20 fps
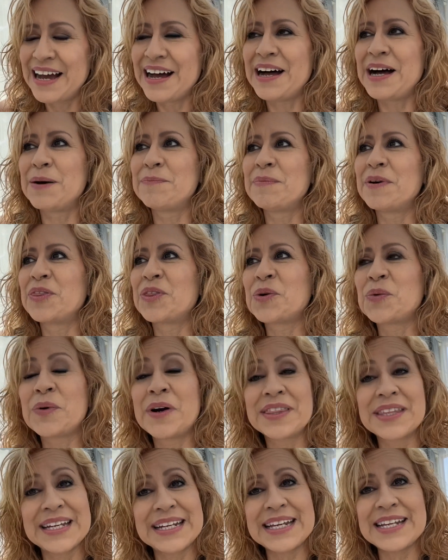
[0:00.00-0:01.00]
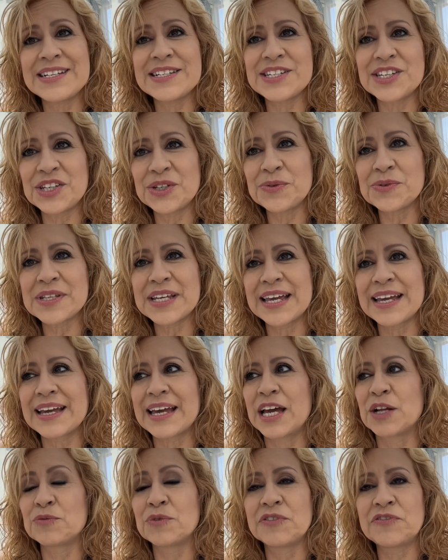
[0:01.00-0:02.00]
The one that he's
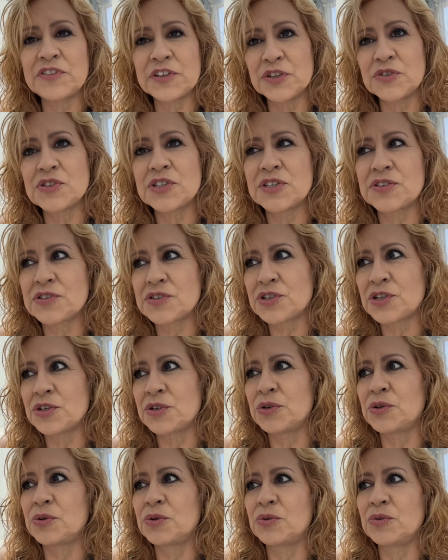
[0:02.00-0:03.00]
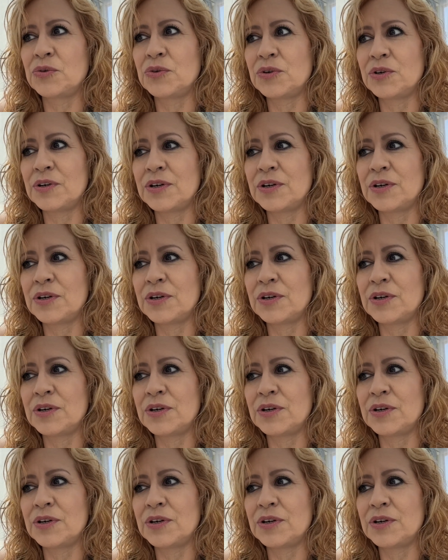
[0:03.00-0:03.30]
using and refuses to